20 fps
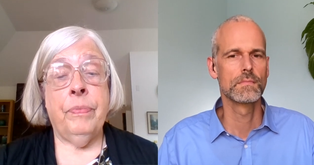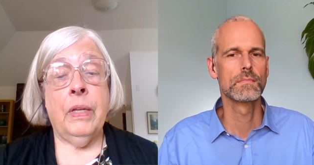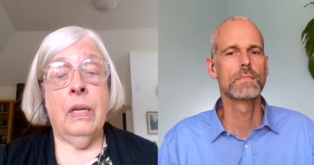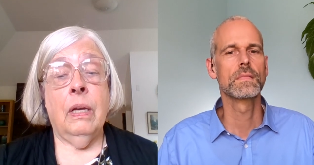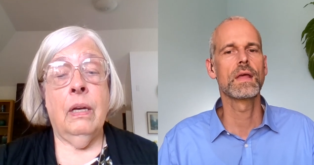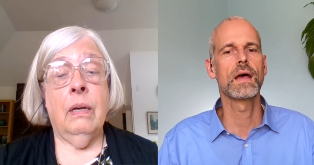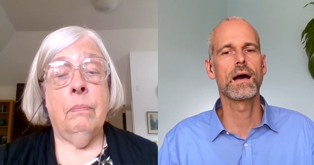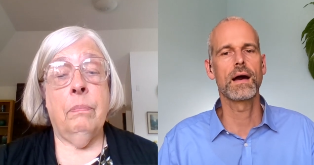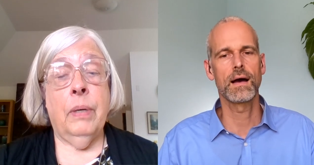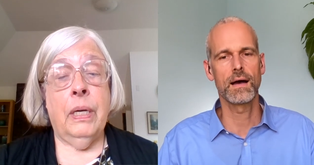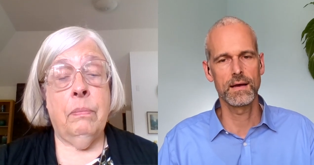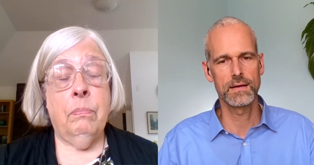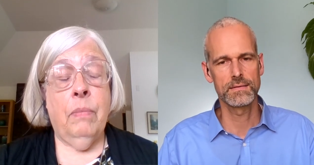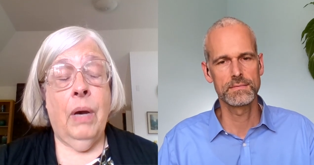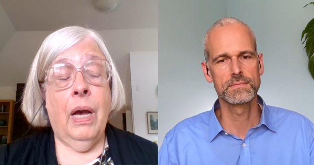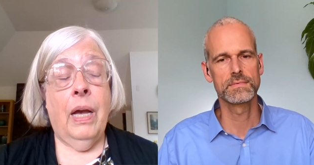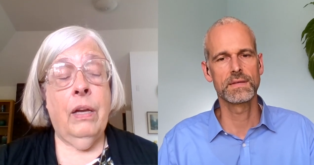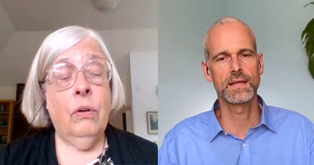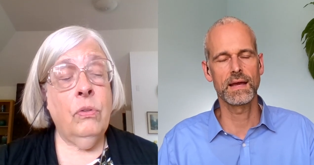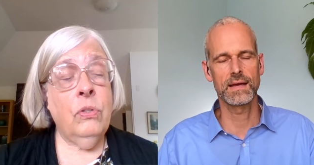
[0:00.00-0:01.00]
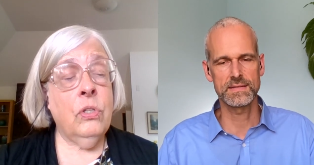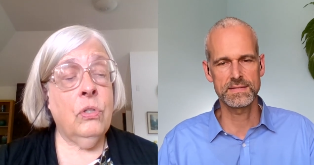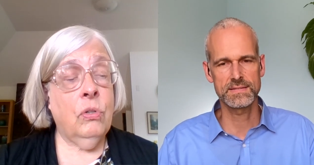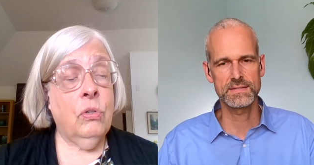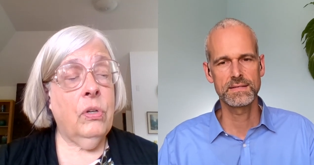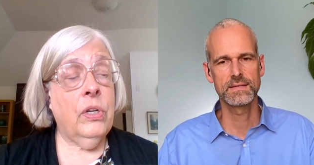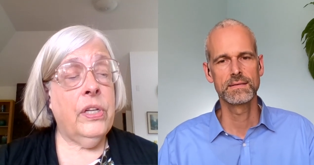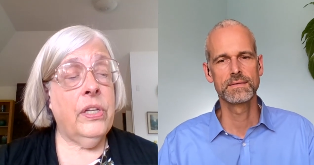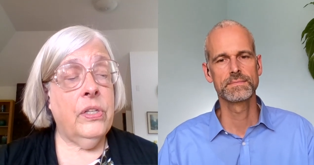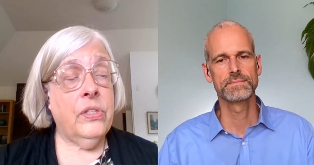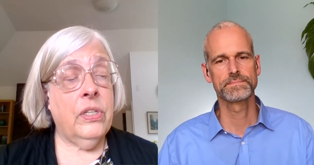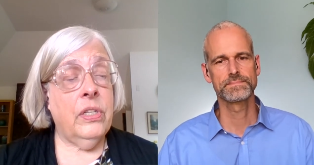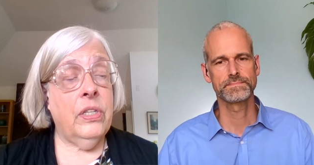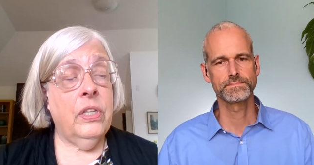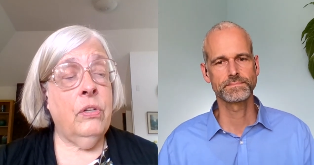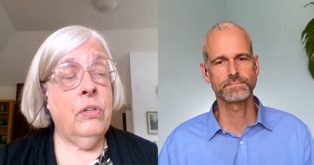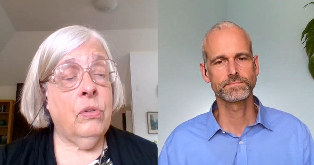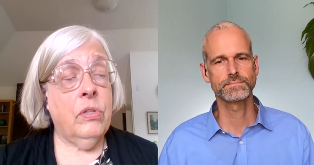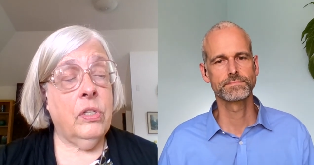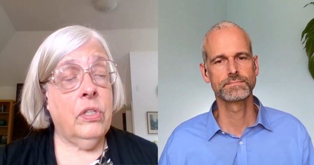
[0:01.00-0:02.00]
Speaker 1: Uh, but yes. own story is
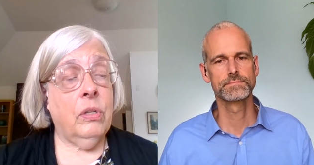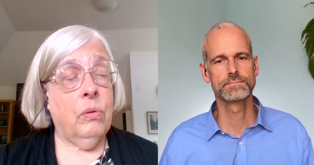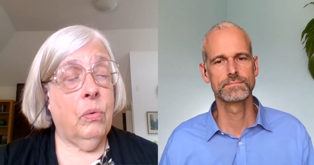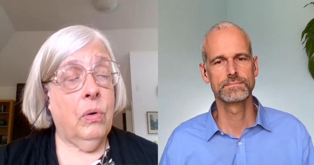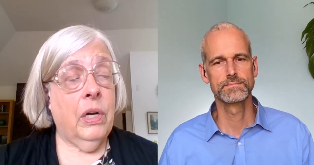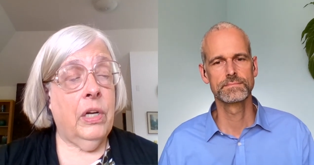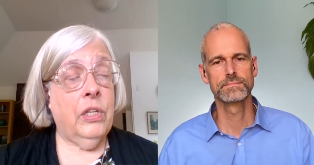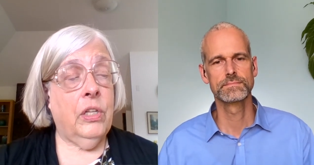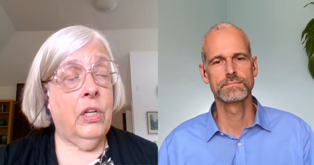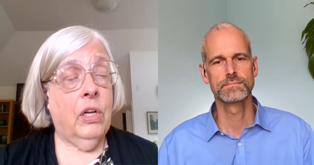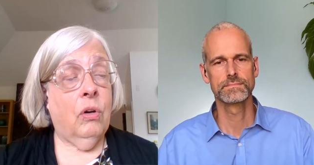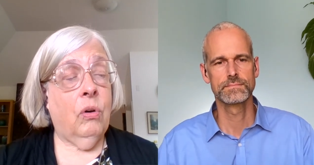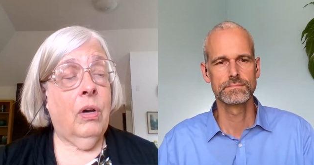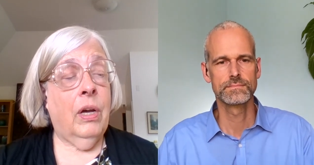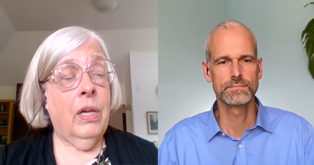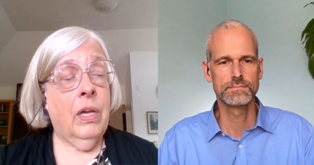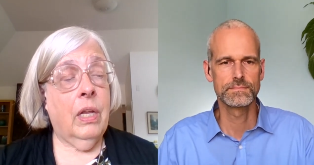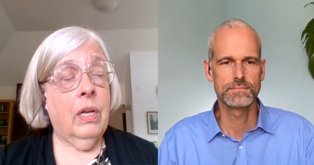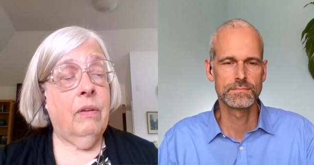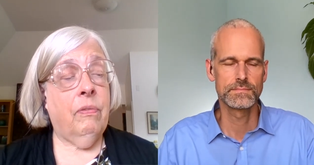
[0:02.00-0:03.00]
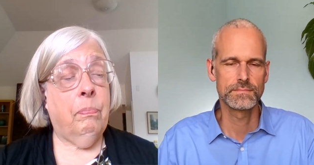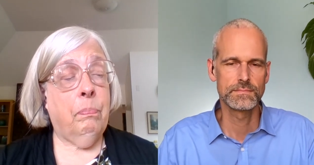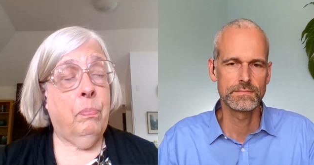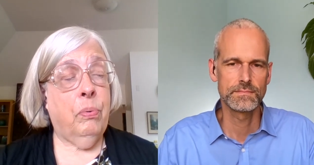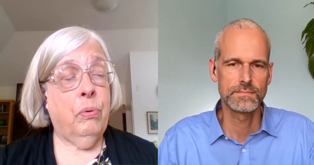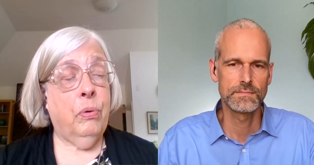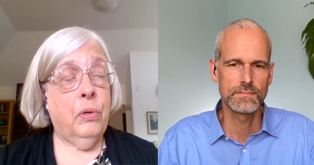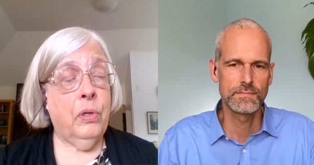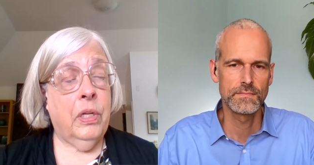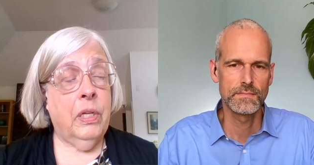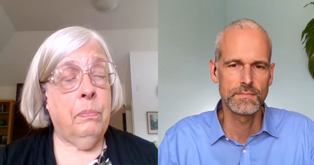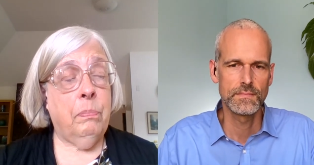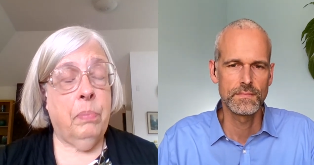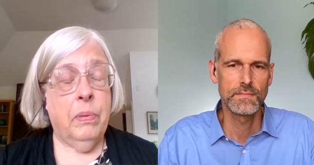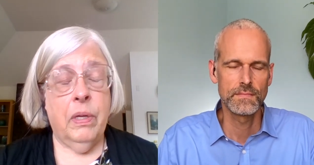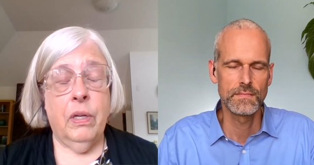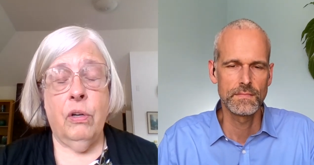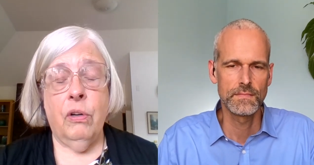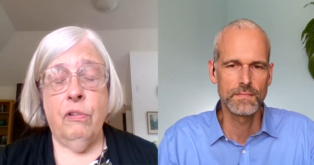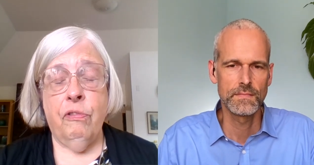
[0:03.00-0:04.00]
an interesting one. You know, I had a pretty
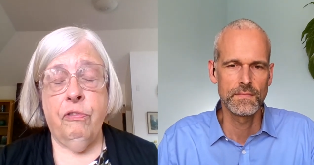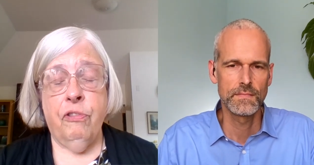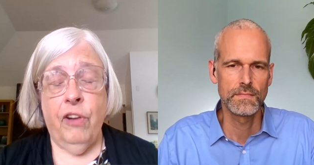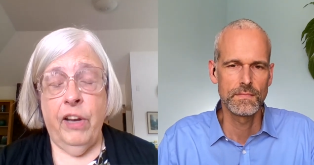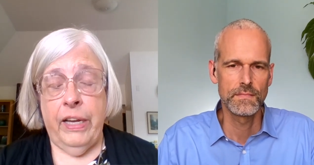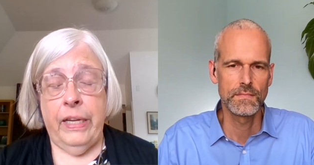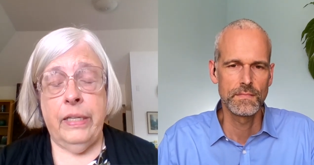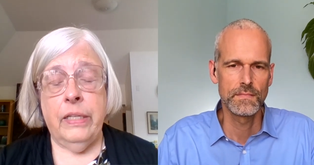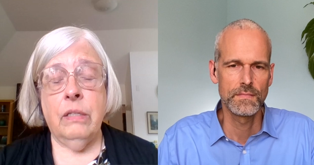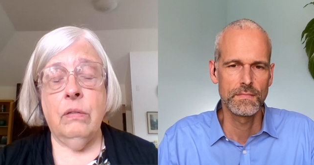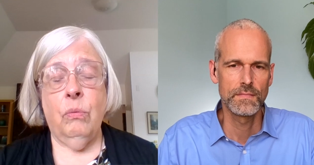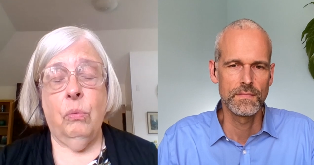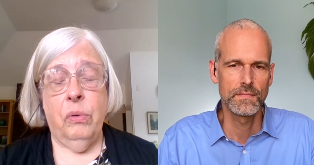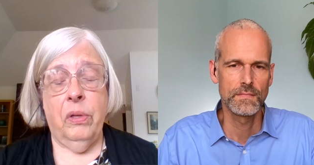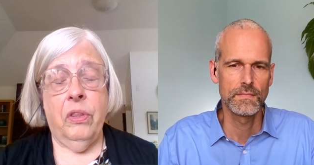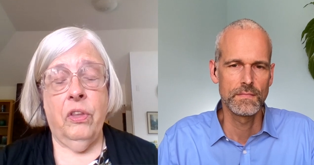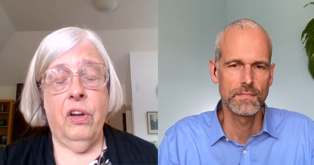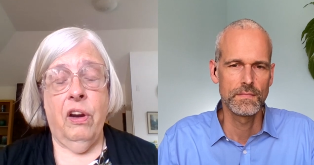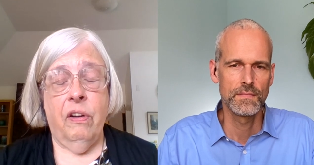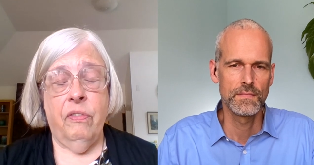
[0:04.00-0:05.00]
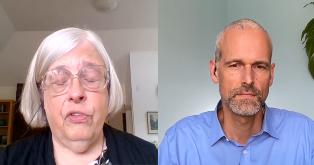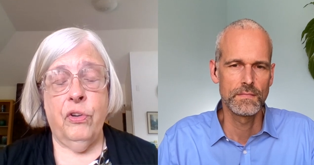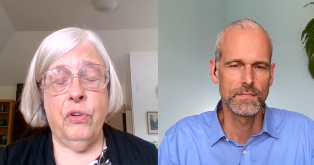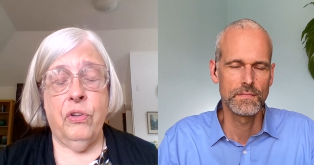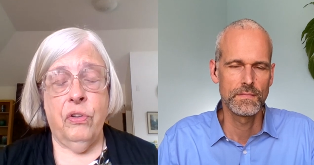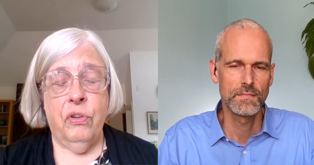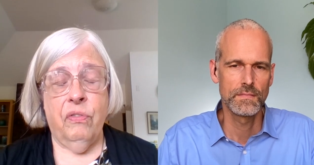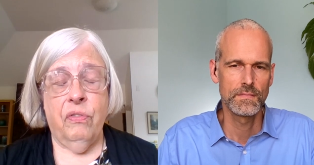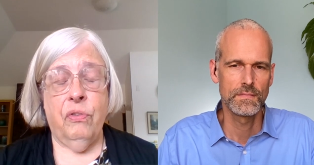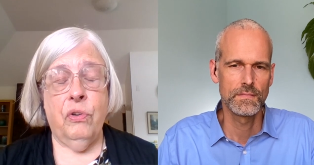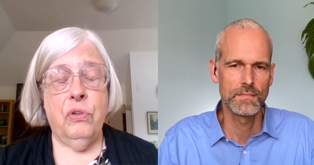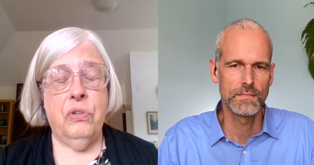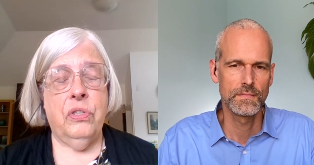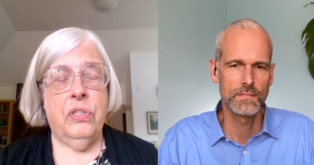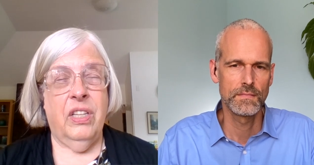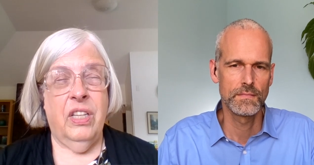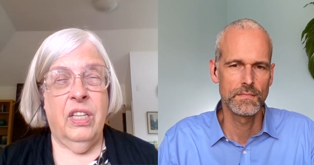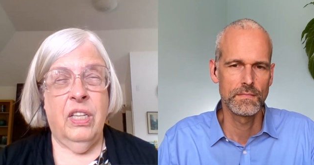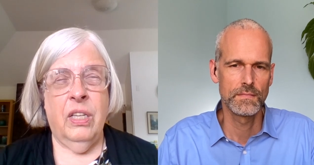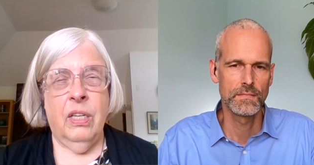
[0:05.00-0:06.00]
bitter fight with Harvard
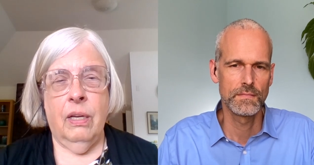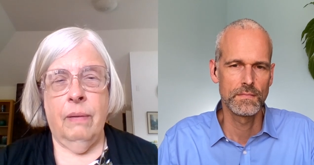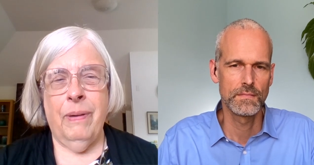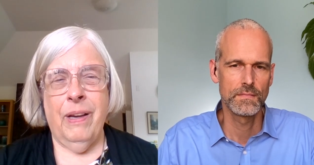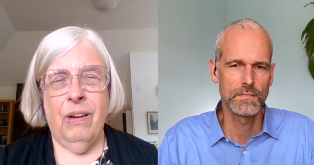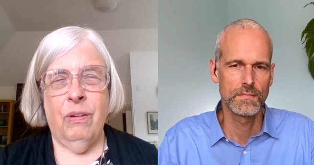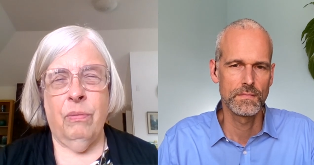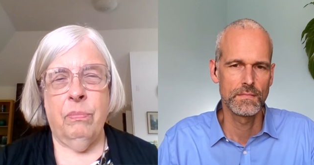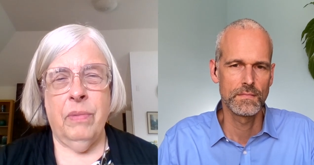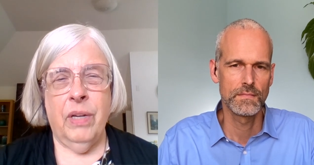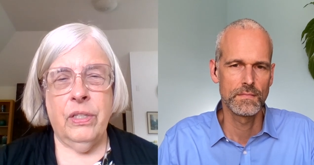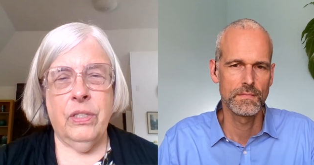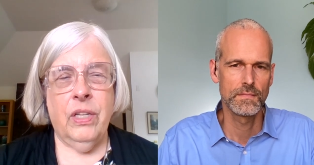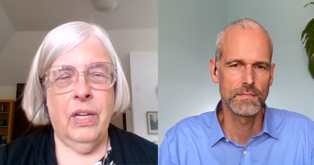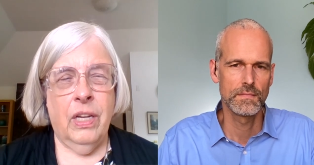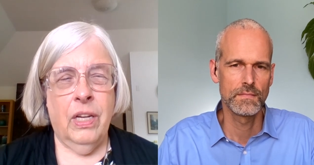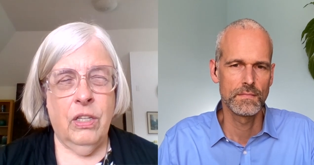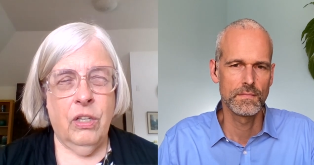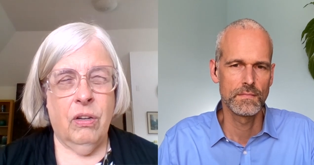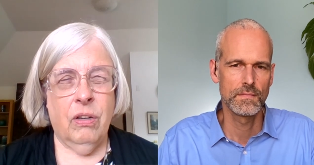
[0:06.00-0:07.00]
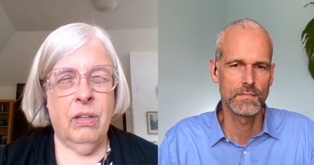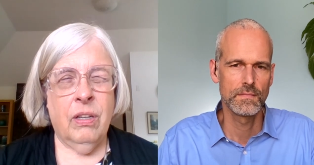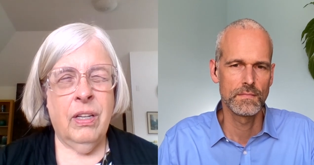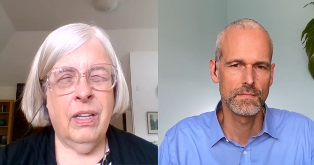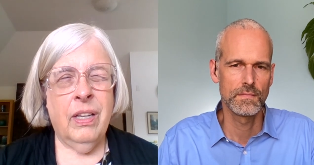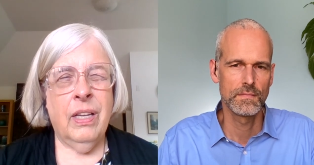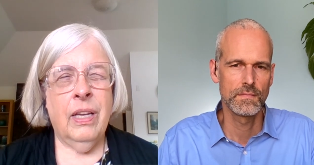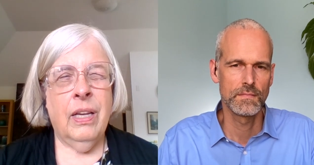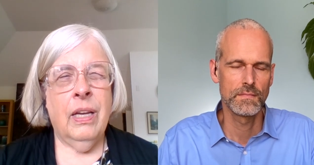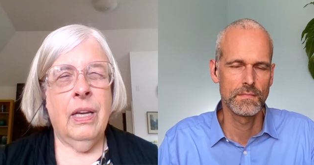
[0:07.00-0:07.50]
University about my tenure,